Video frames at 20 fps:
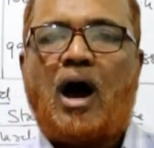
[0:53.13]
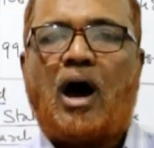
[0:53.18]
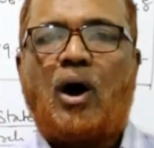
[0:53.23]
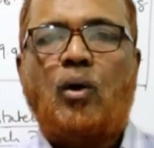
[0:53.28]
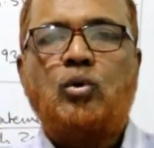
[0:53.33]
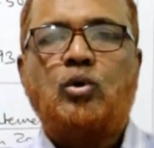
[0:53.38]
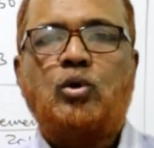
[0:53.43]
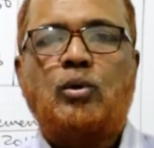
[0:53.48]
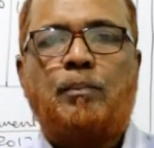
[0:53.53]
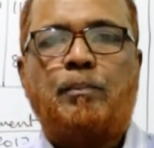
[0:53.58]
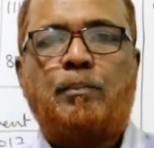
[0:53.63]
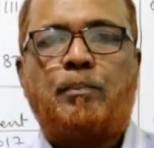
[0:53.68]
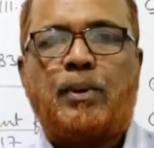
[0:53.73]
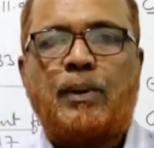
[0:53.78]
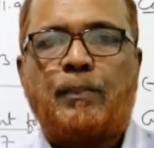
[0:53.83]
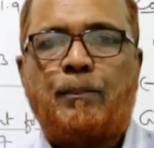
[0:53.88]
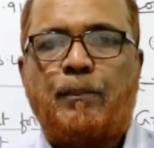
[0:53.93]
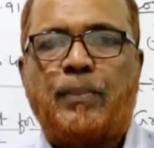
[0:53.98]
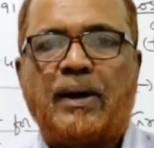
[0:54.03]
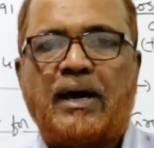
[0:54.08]
how to
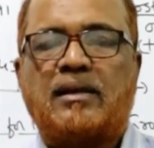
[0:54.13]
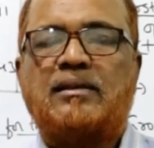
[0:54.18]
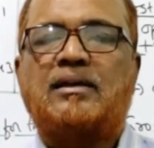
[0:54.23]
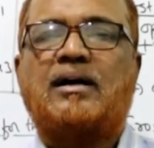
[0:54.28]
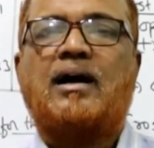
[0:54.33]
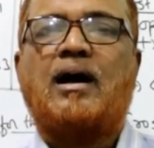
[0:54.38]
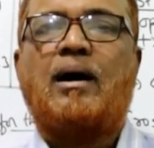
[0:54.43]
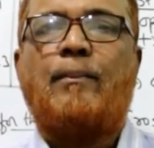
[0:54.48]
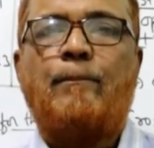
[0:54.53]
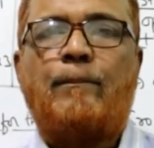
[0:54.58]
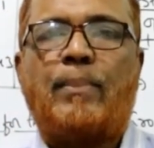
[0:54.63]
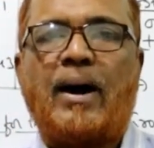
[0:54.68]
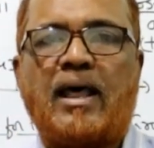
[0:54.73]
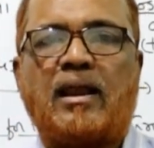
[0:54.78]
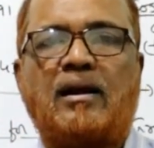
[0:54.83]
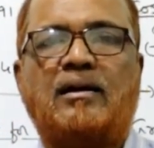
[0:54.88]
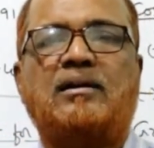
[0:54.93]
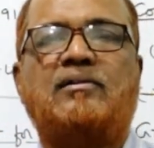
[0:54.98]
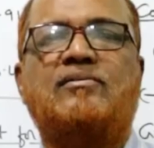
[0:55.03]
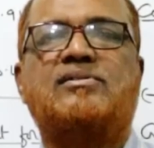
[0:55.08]
prepare the
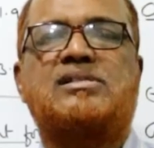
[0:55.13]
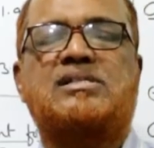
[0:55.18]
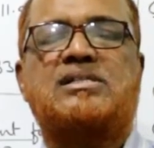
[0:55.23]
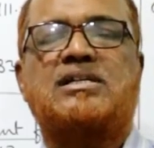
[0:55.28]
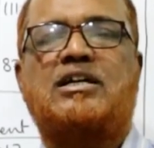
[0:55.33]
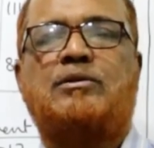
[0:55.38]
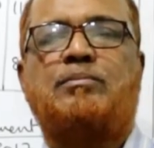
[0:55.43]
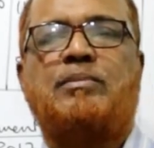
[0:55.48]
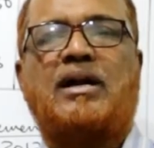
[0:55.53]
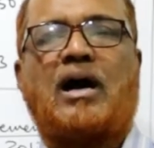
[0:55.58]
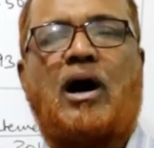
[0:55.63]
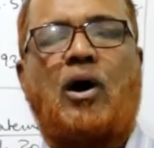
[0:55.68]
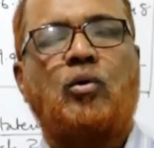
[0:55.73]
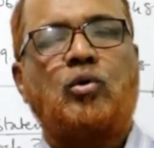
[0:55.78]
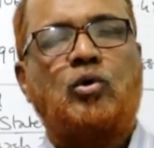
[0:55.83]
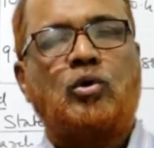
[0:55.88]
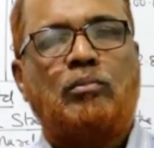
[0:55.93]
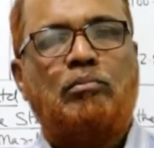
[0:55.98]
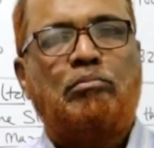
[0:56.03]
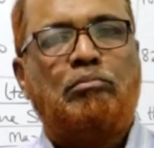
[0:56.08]
comparative statement,
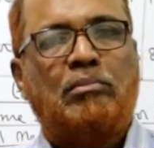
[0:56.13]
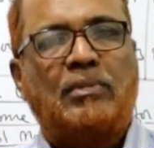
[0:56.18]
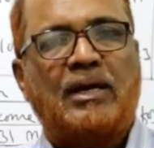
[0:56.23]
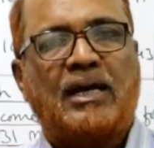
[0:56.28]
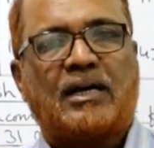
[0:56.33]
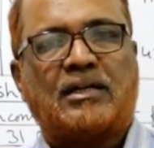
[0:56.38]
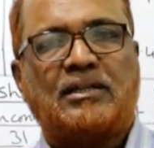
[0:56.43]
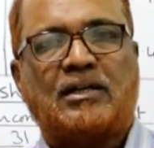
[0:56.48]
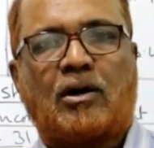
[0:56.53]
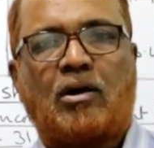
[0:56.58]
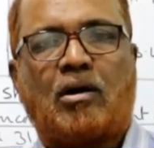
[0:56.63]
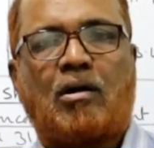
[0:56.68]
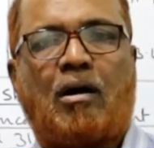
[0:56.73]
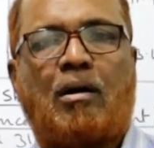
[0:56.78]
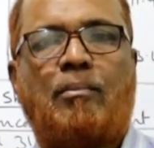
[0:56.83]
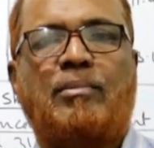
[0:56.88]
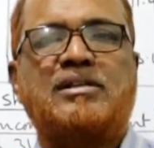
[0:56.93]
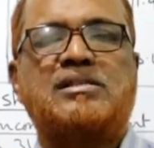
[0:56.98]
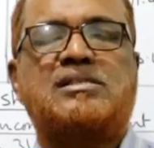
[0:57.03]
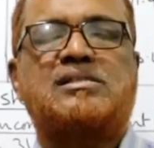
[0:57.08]
how to make the
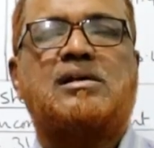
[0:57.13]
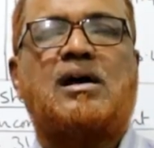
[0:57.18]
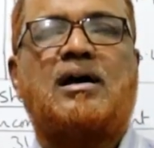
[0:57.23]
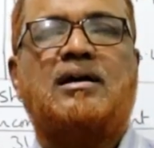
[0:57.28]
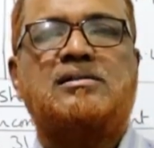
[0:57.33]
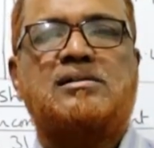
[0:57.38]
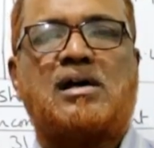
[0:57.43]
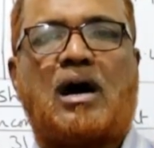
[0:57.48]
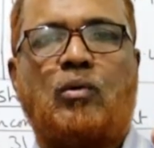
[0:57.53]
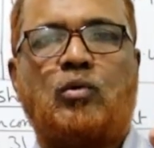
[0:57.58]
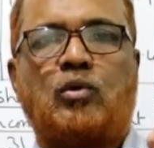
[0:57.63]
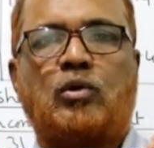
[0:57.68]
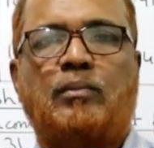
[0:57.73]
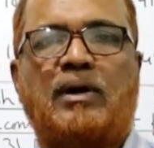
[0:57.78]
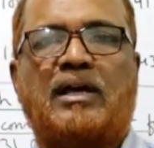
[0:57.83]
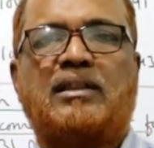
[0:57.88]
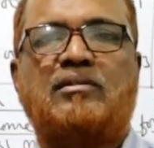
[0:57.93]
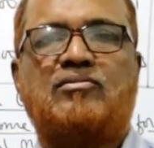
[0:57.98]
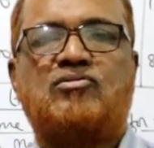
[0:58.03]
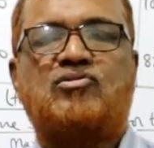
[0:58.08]
common size, how to
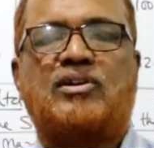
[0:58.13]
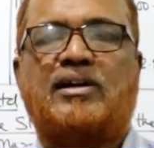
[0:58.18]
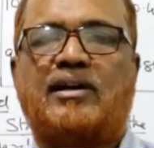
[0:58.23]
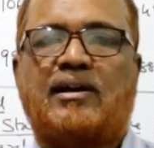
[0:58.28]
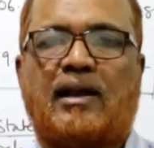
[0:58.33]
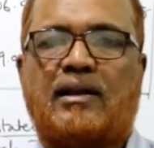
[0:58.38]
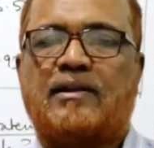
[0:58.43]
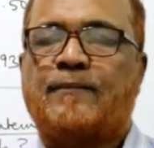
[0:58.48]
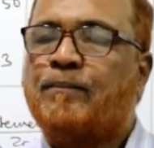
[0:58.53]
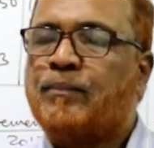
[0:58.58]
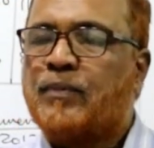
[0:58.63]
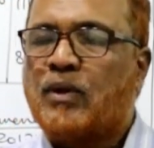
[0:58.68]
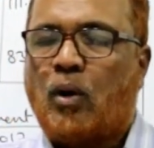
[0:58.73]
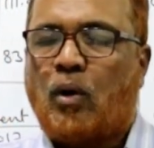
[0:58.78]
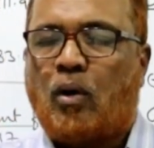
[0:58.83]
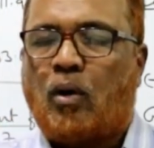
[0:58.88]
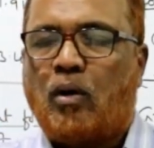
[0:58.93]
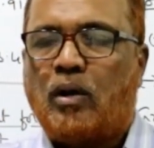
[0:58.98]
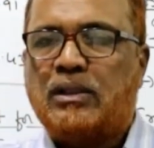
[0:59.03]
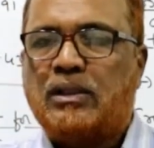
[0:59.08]
make the trend
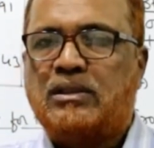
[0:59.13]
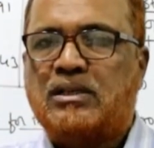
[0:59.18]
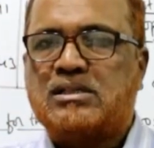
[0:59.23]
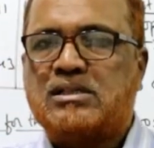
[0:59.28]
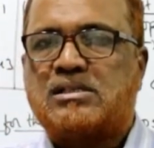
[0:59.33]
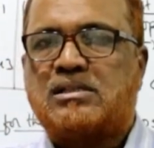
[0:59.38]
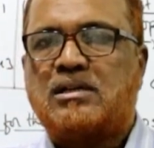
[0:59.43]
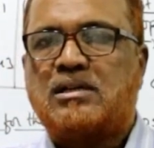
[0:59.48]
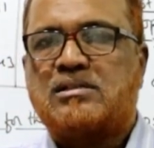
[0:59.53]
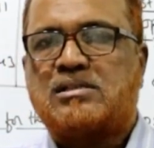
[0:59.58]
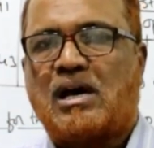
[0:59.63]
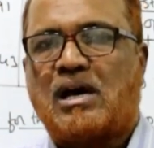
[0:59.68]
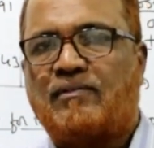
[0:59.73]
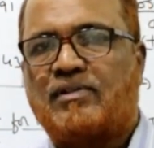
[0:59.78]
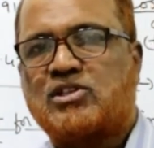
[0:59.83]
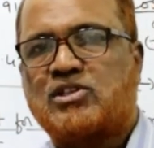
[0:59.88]
all these things I